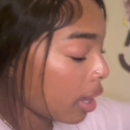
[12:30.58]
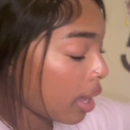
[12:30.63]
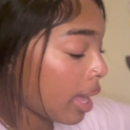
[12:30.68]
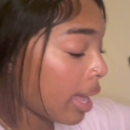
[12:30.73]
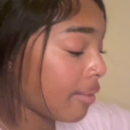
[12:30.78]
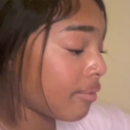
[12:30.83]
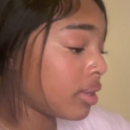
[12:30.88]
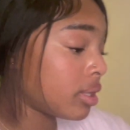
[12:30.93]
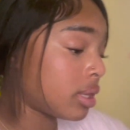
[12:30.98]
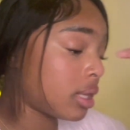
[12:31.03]

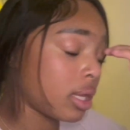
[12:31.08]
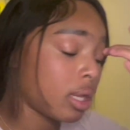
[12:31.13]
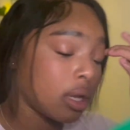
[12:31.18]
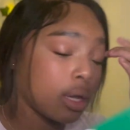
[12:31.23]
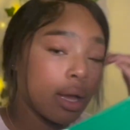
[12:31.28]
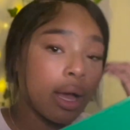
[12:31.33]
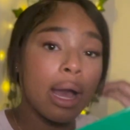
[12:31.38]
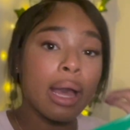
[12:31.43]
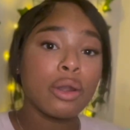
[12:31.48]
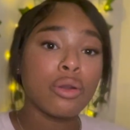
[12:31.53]
everything
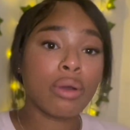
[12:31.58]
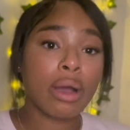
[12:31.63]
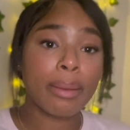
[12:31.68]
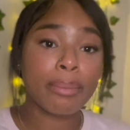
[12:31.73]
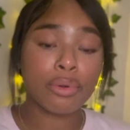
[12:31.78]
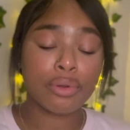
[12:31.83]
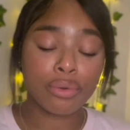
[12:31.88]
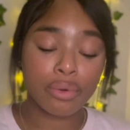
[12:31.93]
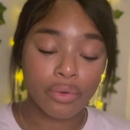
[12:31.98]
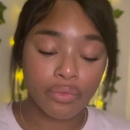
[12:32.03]
i know i'm
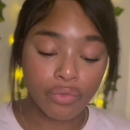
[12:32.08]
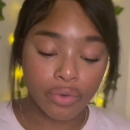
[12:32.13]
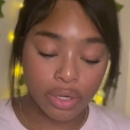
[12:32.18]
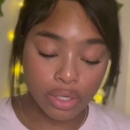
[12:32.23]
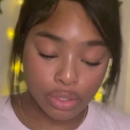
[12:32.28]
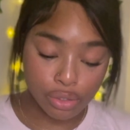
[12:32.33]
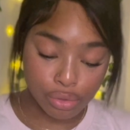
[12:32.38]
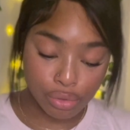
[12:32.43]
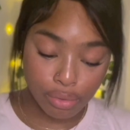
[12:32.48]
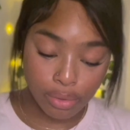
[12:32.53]
doing for the
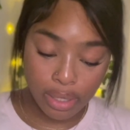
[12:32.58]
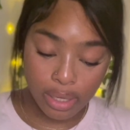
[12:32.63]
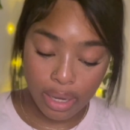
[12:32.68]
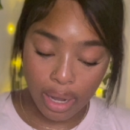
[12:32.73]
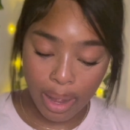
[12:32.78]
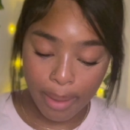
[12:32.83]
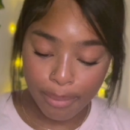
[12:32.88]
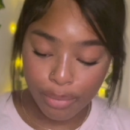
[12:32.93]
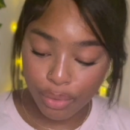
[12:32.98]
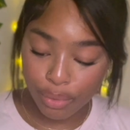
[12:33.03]
school year
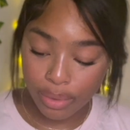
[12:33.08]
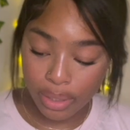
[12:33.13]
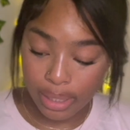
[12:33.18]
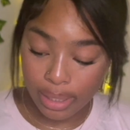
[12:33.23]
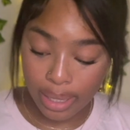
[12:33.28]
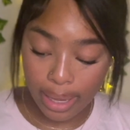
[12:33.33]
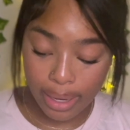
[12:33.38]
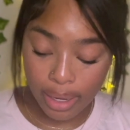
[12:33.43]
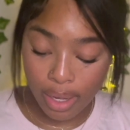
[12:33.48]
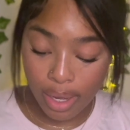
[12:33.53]
i'm doing it
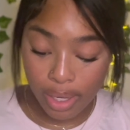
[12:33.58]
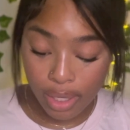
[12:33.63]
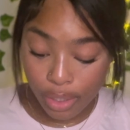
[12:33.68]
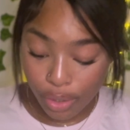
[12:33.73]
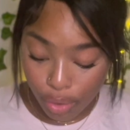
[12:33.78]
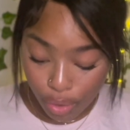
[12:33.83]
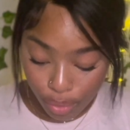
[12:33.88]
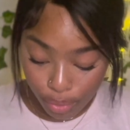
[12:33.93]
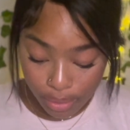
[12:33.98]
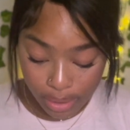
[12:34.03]
like color
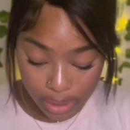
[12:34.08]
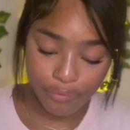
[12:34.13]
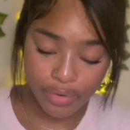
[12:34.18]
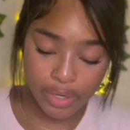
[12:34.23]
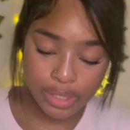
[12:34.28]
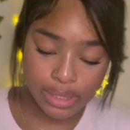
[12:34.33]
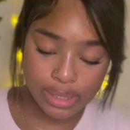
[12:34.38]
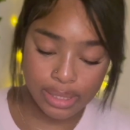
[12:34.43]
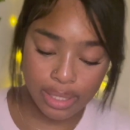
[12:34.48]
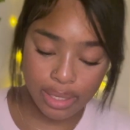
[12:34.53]
coded
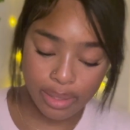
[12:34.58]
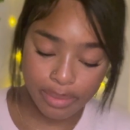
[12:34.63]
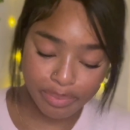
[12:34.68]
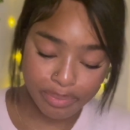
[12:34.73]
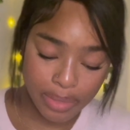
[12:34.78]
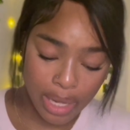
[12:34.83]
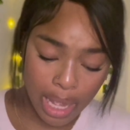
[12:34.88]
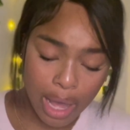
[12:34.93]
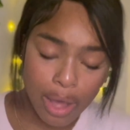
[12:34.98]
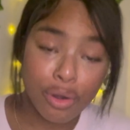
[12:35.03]
first up
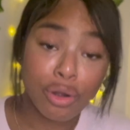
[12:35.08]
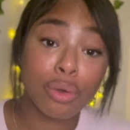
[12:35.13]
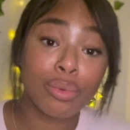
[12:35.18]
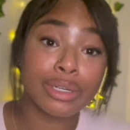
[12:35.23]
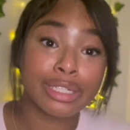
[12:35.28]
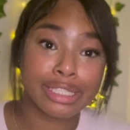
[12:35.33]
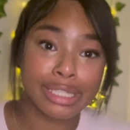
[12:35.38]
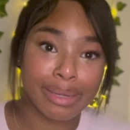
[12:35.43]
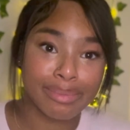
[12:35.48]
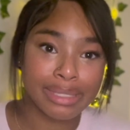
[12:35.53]
i don't know which
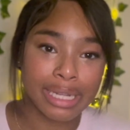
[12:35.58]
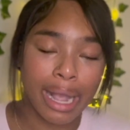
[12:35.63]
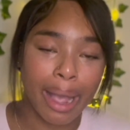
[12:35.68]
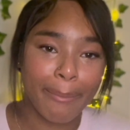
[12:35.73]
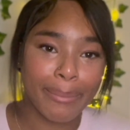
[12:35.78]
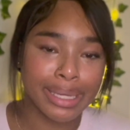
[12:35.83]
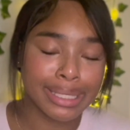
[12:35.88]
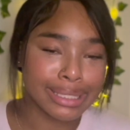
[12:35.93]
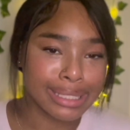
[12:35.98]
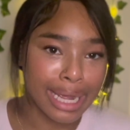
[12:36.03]
subject i'm
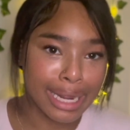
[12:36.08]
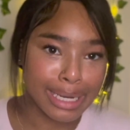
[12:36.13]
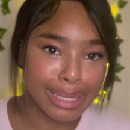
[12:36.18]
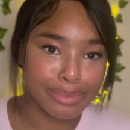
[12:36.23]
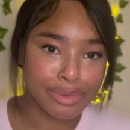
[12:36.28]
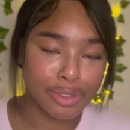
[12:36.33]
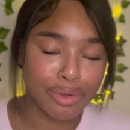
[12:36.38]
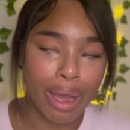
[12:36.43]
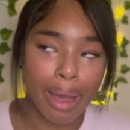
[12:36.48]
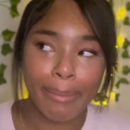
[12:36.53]
gonna assign them
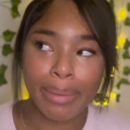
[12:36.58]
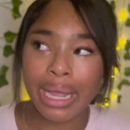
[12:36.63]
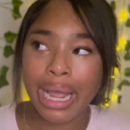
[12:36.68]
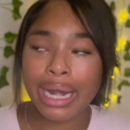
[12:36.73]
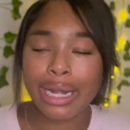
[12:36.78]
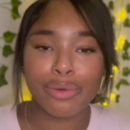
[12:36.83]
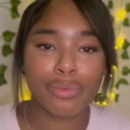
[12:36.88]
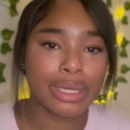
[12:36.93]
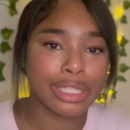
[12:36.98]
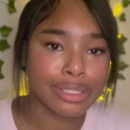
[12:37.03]
to i'm gonna kind
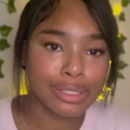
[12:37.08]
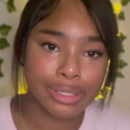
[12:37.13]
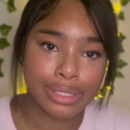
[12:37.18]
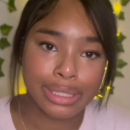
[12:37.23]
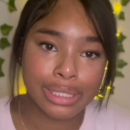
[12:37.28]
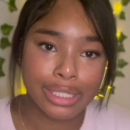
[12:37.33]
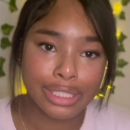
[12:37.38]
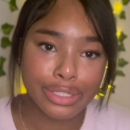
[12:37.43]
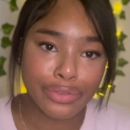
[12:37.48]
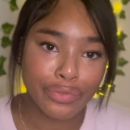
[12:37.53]
of wait till
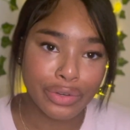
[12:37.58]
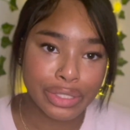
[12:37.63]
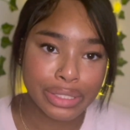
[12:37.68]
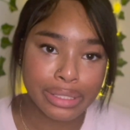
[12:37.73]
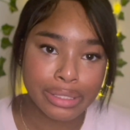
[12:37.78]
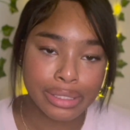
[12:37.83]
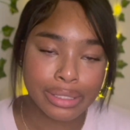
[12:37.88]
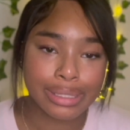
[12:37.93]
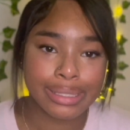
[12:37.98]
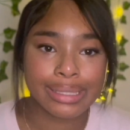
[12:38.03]
see to first
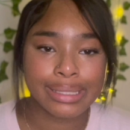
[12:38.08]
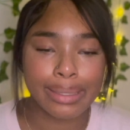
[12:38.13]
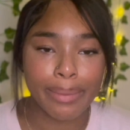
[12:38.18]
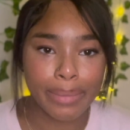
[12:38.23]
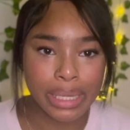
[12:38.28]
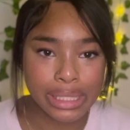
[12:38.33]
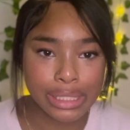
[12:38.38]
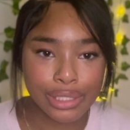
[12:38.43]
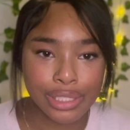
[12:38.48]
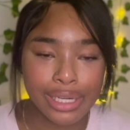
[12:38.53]

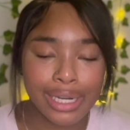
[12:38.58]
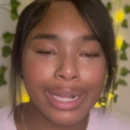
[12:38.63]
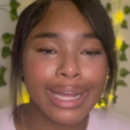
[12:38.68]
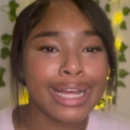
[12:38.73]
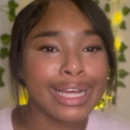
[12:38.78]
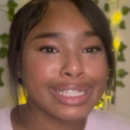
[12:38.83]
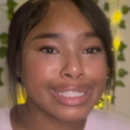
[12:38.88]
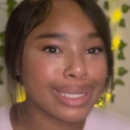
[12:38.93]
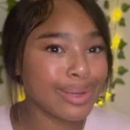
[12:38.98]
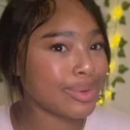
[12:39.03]
semester
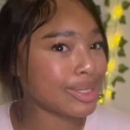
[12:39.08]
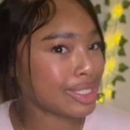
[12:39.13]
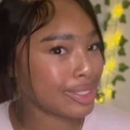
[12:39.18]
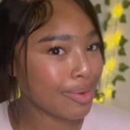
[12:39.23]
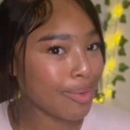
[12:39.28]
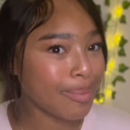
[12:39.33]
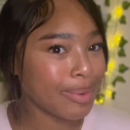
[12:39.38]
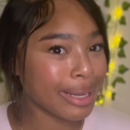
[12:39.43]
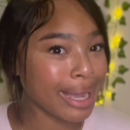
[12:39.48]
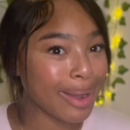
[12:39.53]
see which
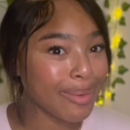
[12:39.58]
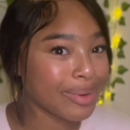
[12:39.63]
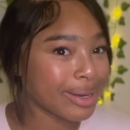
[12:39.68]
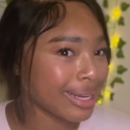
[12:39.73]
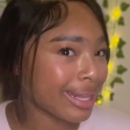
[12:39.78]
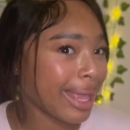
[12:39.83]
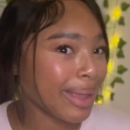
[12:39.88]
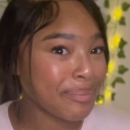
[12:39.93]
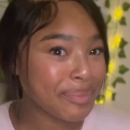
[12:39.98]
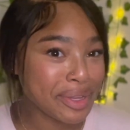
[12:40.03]
notebook i want to
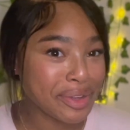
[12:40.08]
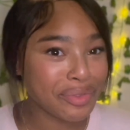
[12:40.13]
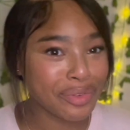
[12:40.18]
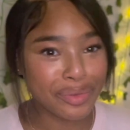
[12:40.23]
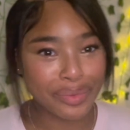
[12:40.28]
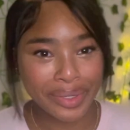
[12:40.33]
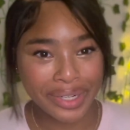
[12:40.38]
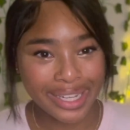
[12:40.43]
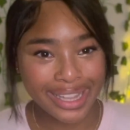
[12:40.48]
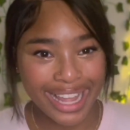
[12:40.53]
like pick for
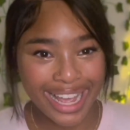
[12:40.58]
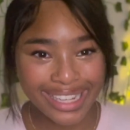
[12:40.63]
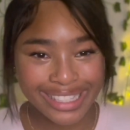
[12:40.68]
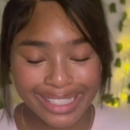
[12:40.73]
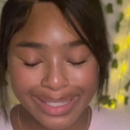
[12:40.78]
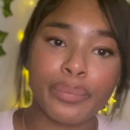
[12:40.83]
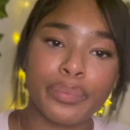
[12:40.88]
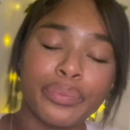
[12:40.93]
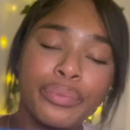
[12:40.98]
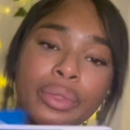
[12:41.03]
what class
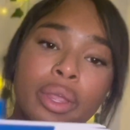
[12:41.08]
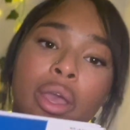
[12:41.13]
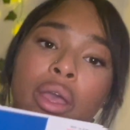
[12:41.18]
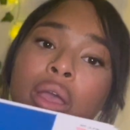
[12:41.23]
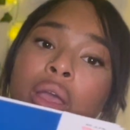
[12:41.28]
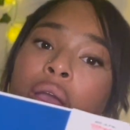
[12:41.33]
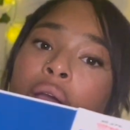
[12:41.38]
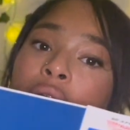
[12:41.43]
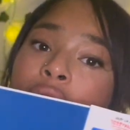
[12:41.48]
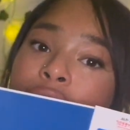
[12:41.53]

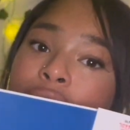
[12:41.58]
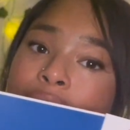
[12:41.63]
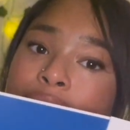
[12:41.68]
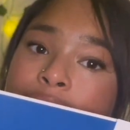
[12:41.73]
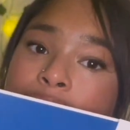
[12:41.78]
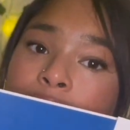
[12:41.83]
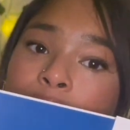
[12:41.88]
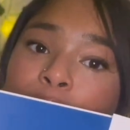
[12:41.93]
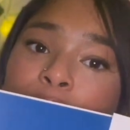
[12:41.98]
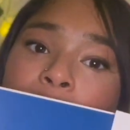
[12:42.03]
first
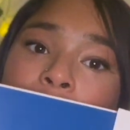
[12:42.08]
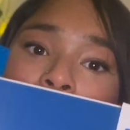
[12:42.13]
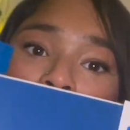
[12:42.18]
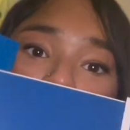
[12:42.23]
up we have